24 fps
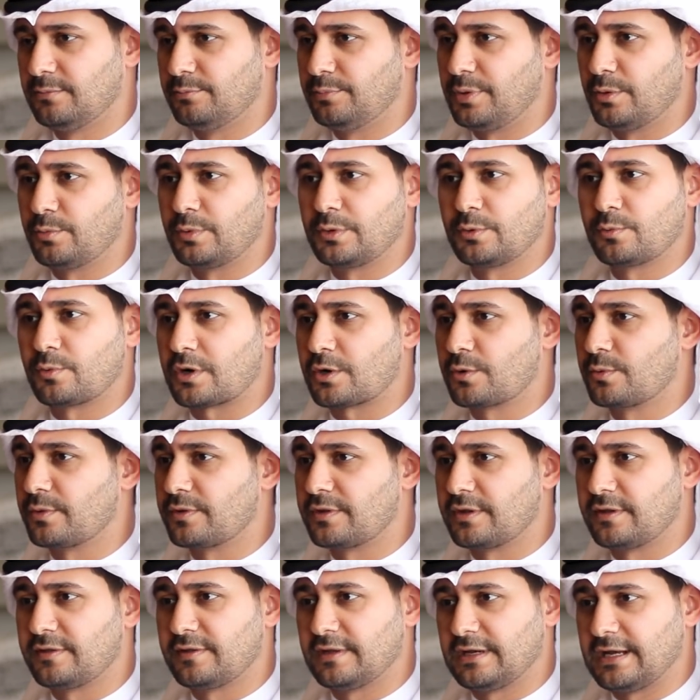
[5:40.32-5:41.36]
but we work
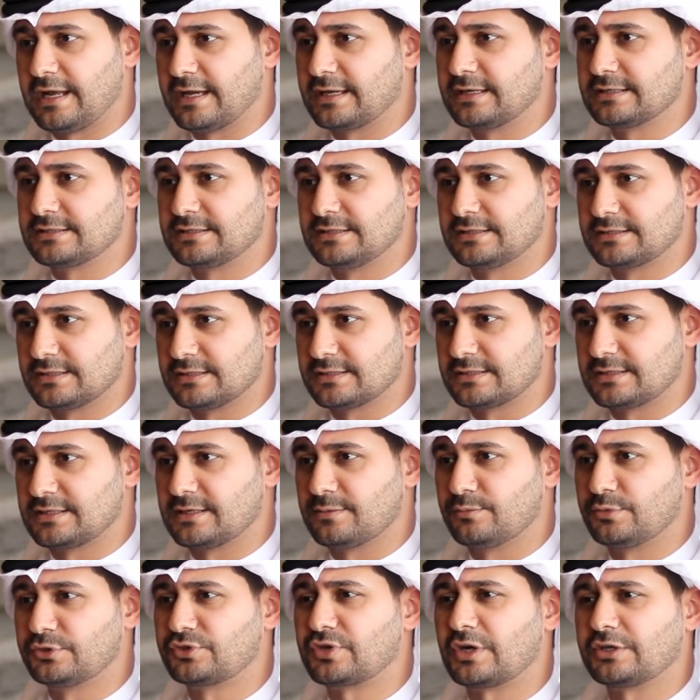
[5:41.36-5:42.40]
within the legacy
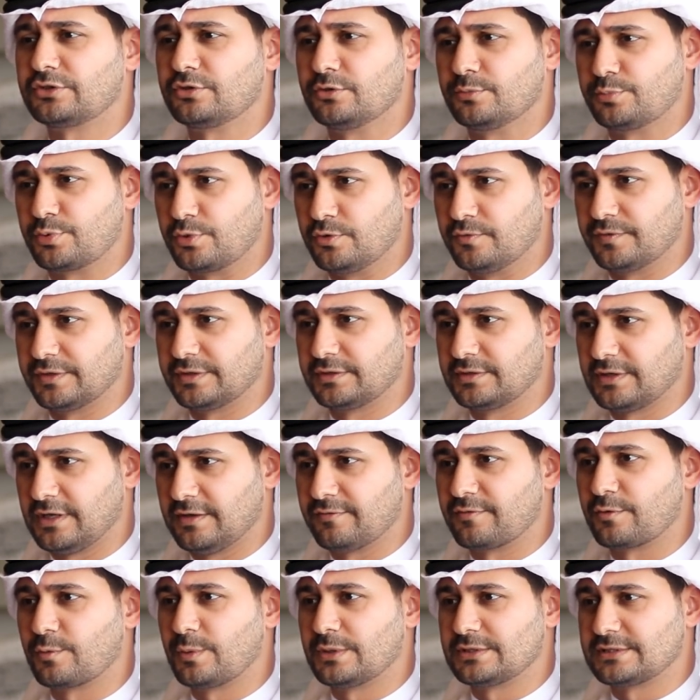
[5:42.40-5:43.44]
system. We try to improve it
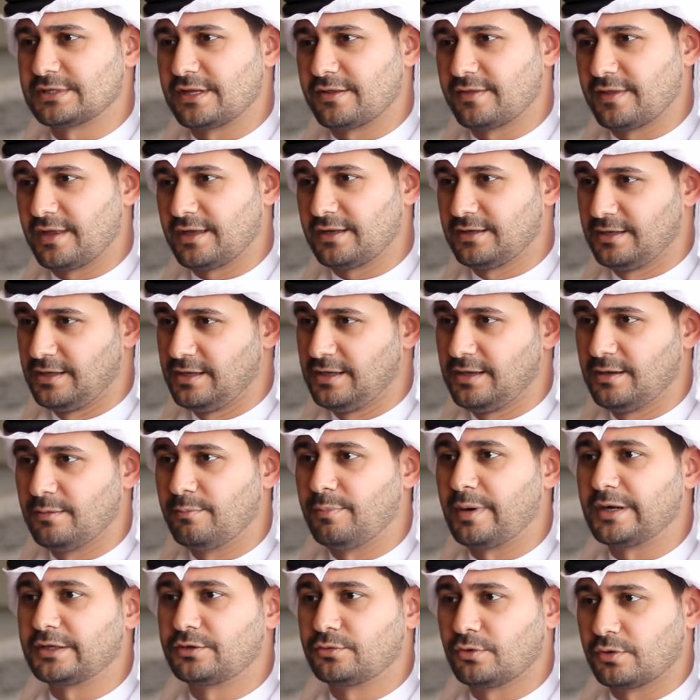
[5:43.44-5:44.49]
every once and then
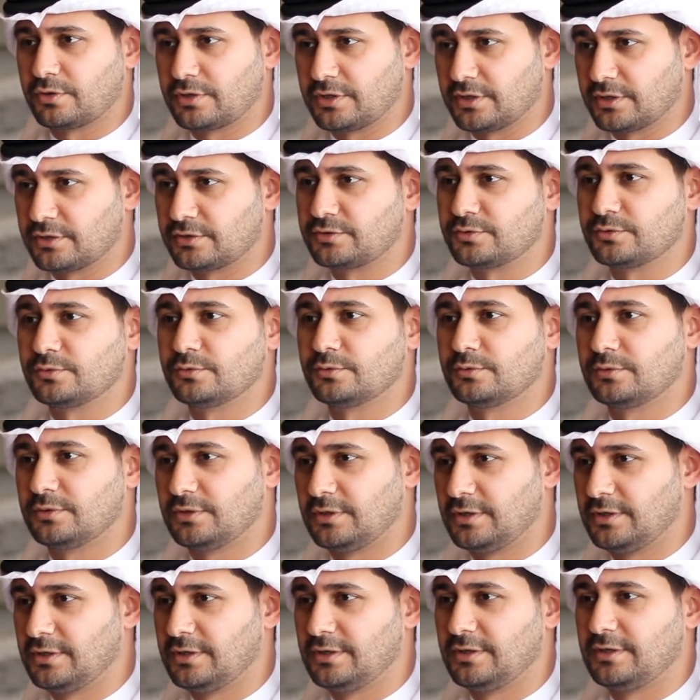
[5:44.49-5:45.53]
by talking to,
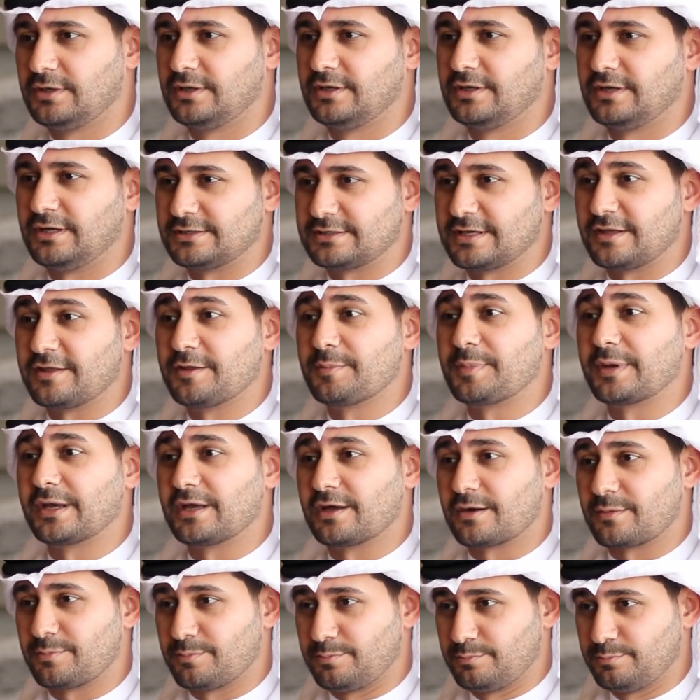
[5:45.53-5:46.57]
I'd say, the
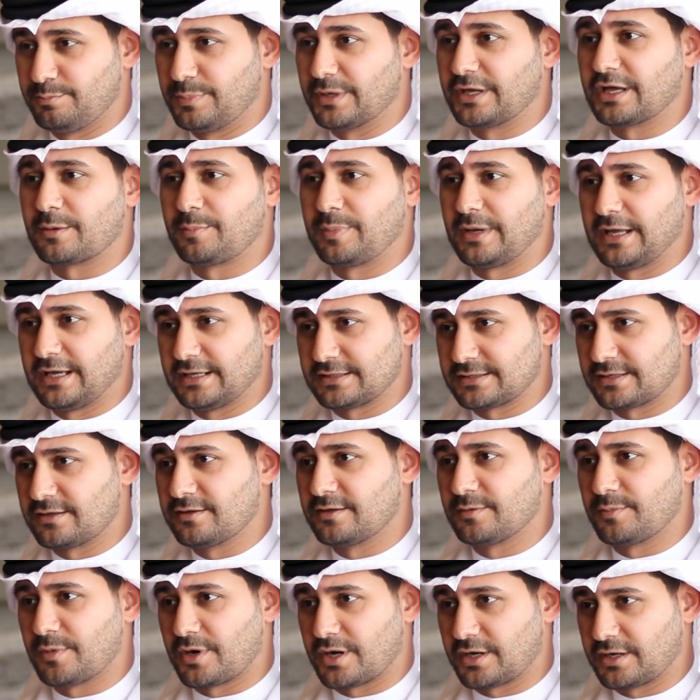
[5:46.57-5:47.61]
bigger players on
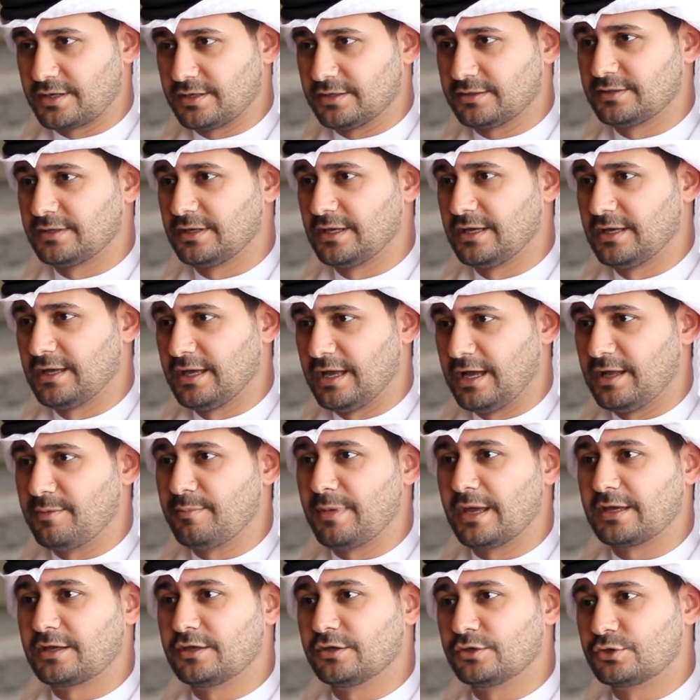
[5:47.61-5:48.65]
the market and
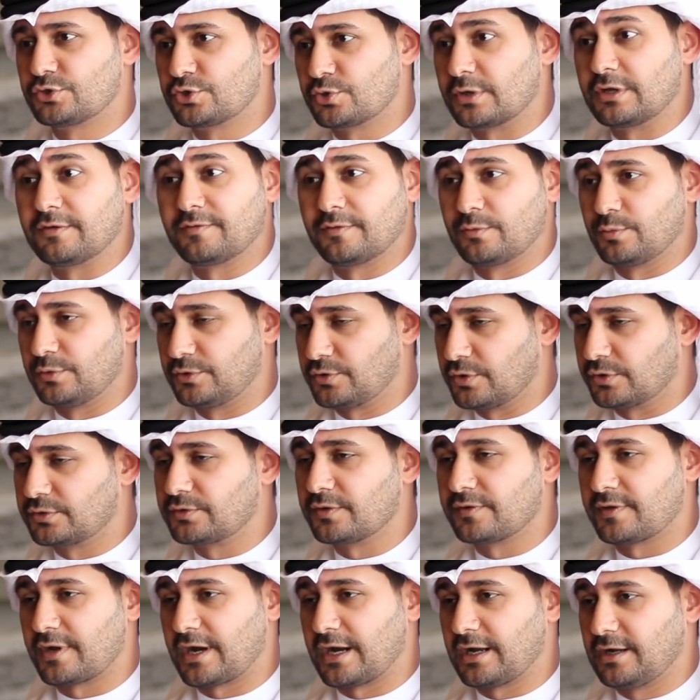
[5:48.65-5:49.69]
making sure, even we talk
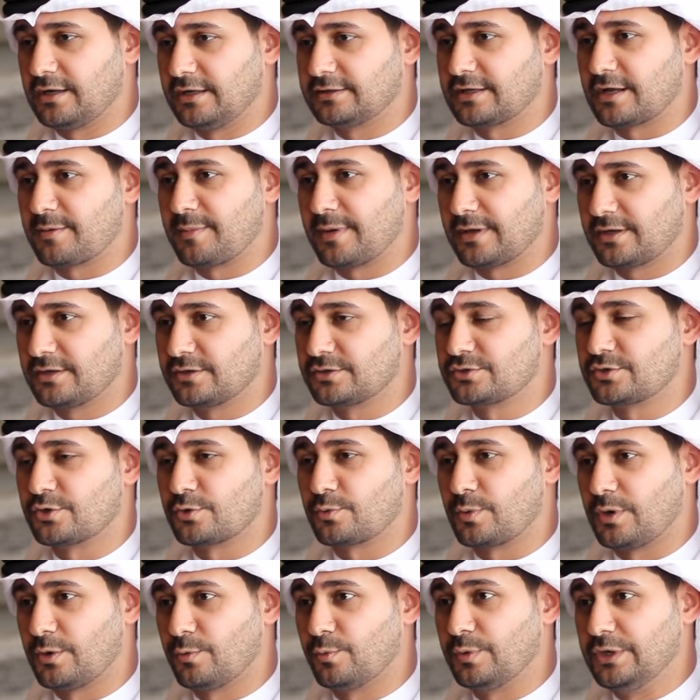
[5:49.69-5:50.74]
to the regulator, making
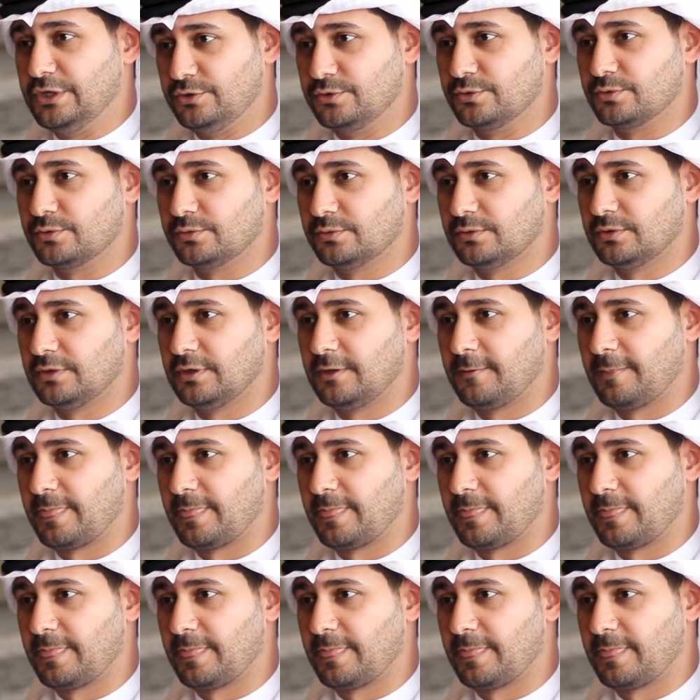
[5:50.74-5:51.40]
sure what we do